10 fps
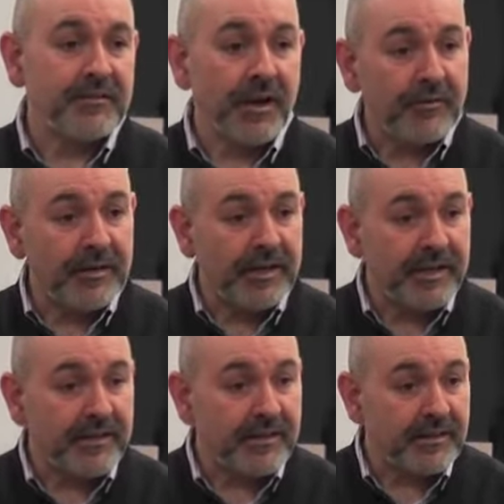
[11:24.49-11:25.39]
not only
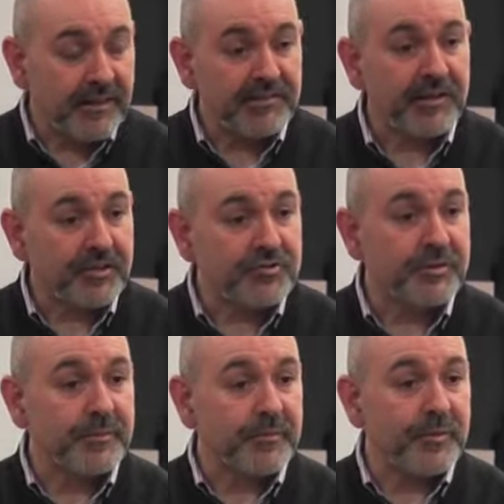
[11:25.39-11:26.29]
in this
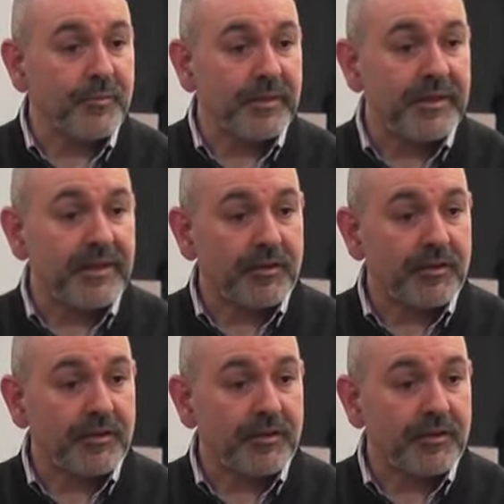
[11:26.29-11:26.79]
country, but probably